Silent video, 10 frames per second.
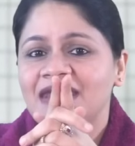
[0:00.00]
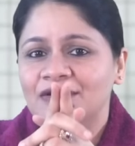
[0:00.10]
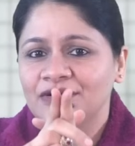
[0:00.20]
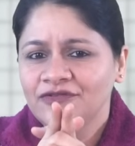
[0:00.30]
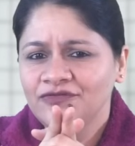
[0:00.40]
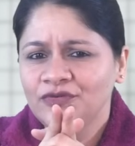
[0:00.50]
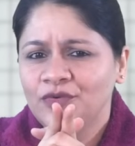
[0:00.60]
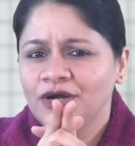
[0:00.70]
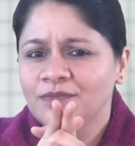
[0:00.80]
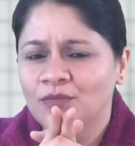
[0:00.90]
Now, if you
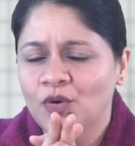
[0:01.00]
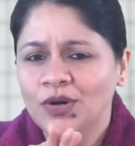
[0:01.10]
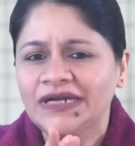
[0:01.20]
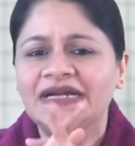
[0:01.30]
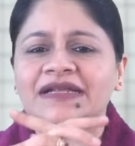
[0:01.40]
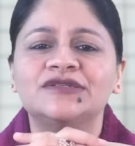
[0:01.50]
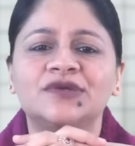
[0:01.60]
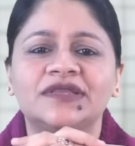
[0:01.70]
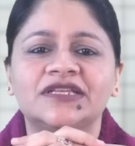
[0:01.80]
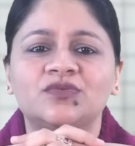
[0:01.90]
want more details
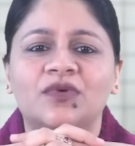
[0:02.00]
on this